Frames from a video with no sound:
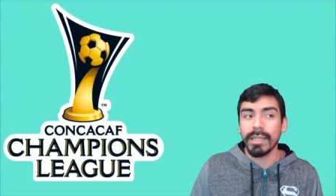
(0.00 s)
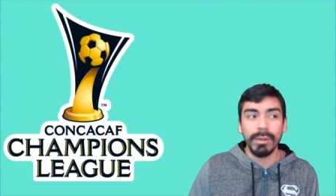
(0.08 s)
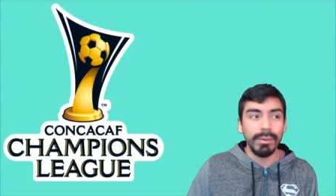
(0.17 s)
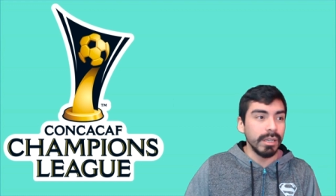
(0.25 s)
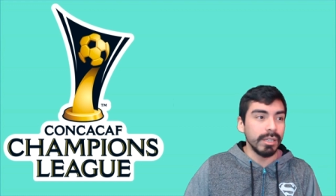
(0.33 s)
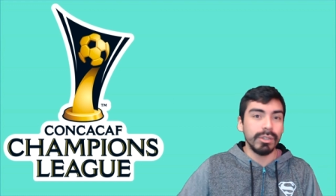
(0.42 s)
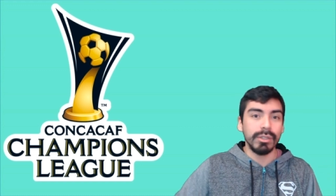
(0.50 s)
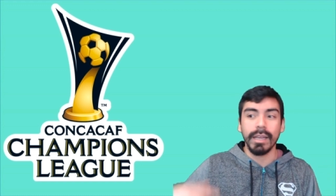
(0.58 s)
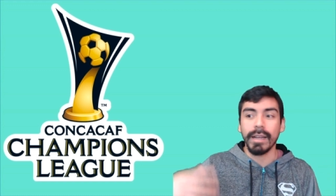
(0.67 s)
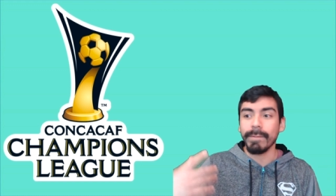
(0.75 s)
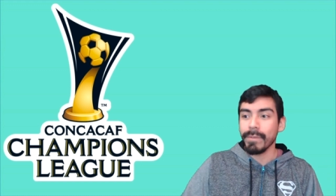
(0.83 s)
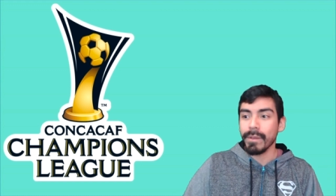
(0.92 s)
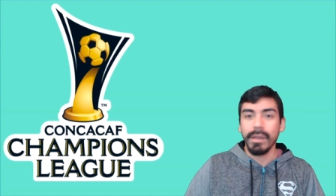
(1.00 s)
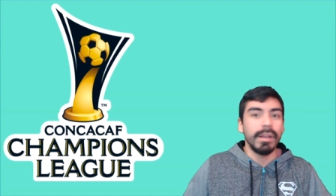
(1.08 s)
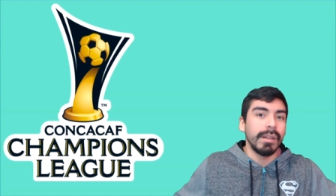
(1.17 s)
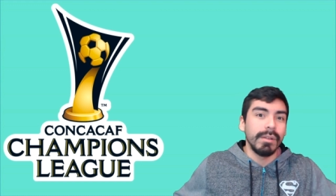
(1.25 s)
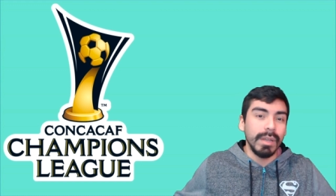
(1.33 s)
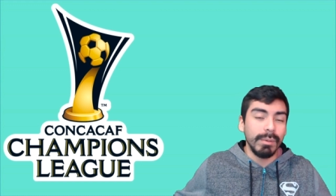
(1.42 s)
Like, they really just, like,
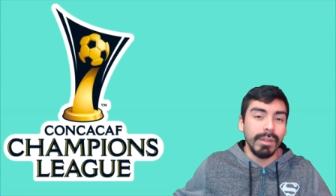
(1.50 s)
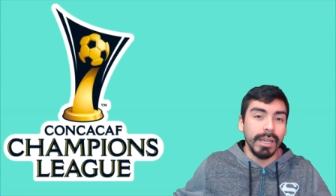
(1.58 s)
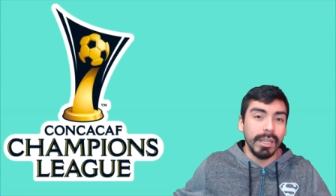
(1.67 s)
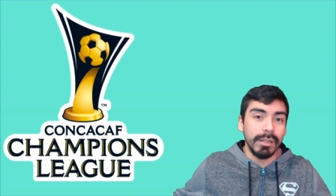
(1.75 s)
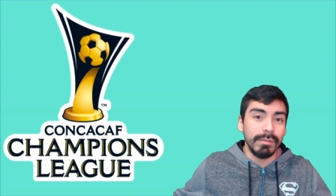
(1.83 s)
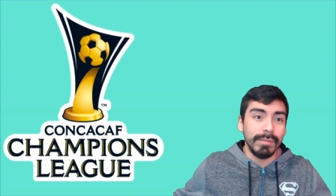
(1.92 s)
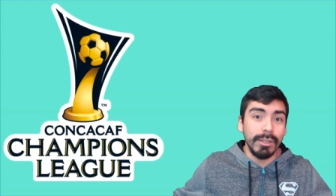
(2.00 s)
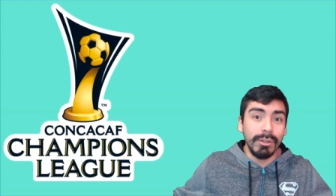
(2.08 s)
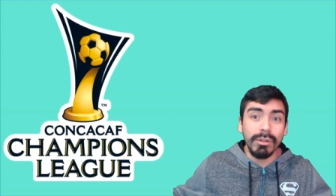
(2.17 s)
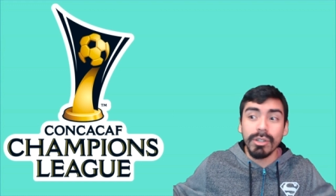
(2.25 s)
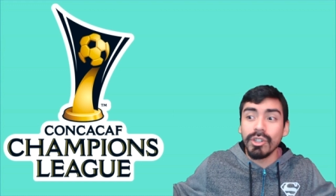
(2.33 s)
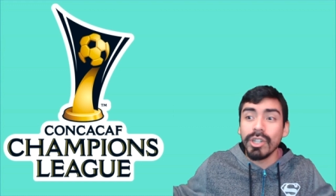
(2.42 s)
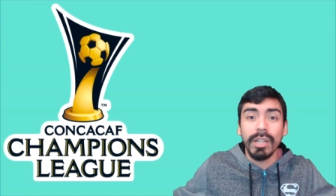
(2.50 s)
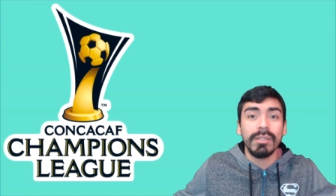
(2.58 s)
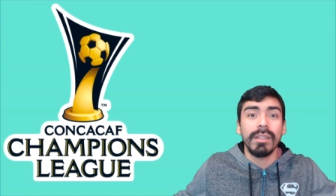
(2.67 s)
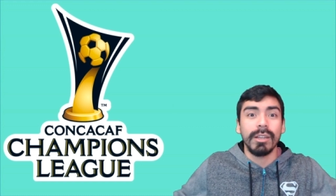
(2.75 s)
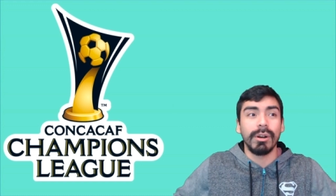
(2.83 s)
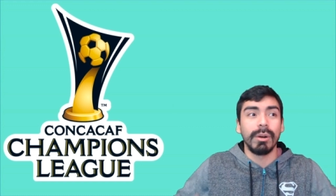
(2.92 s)
they were like they turned the
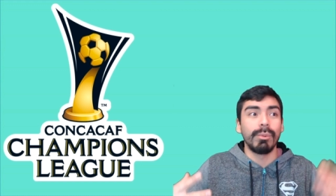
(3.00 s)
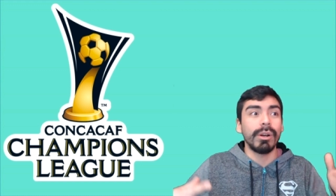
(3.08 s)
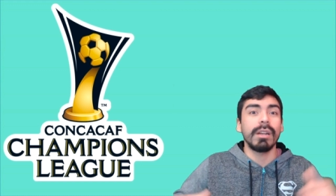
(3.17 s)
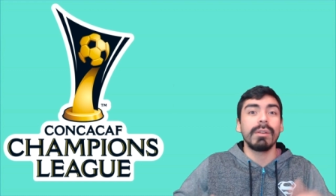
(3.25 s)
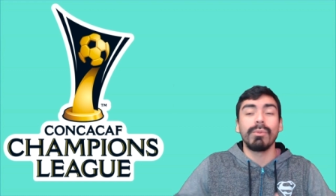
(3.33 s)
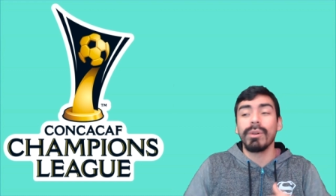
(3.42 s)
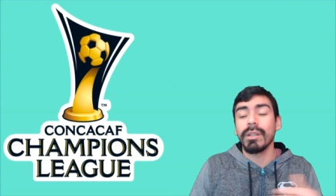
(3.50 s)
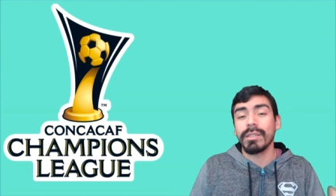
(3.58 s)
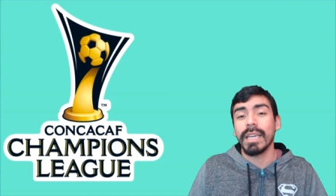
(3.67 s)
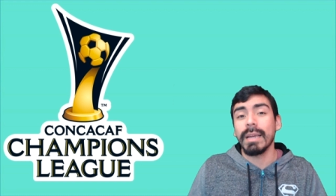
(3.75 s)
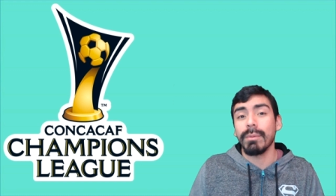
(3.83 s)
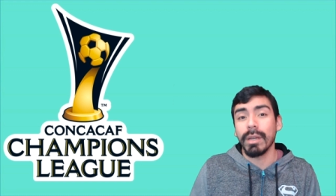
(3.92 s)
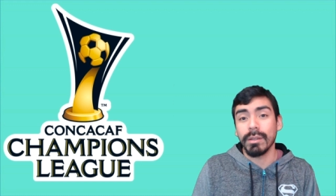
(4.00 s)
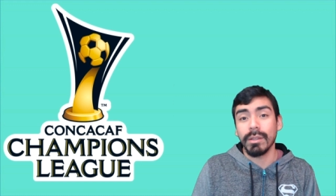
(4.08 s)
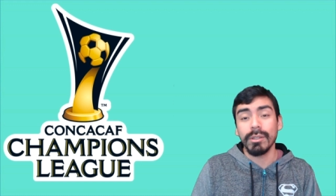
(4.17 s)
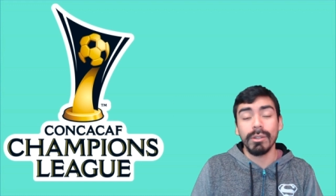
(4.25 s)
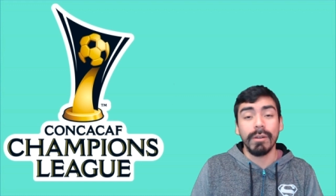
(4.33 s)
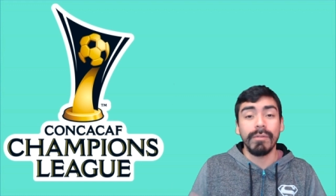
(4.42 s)
Jets on like all right we're gonna win this game like
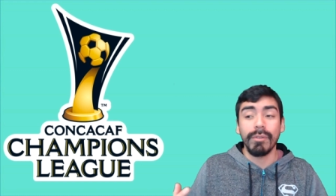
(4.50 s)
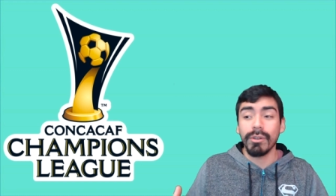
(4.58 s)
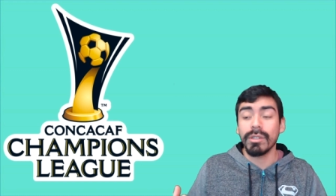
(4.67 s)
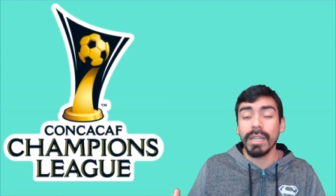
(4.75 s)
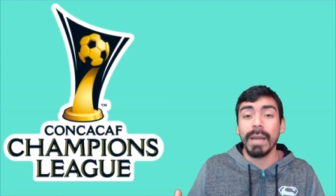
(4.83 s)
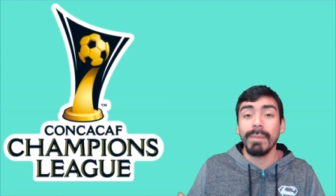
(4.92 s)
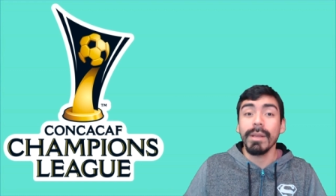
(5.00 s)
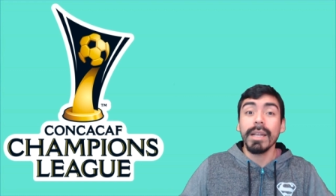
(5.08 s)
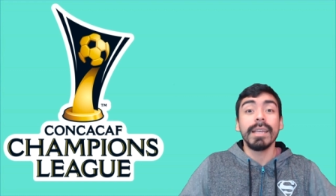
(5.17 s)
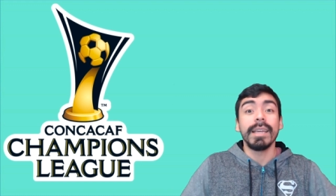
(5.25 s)
this is our first time